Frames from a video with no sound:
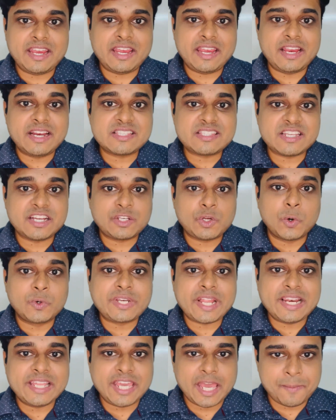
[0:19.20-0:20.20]
it's a
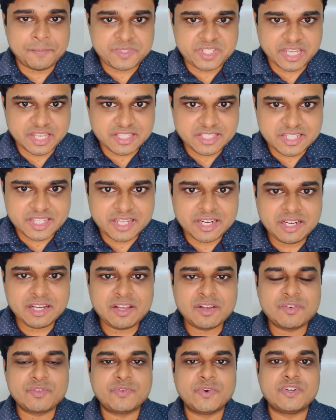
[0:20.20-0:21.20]
total game changer
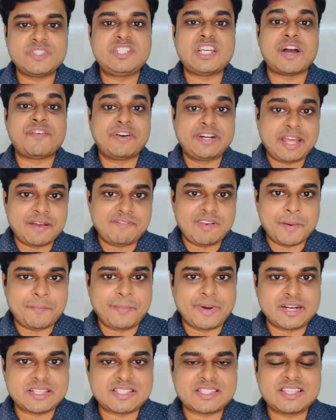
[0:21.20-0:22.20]
for Java
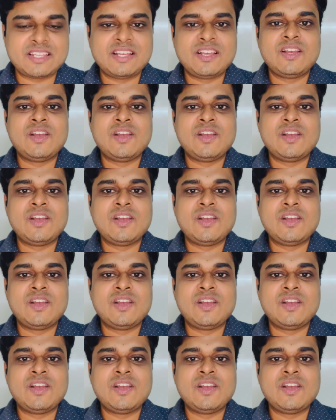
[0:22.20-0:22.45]
developers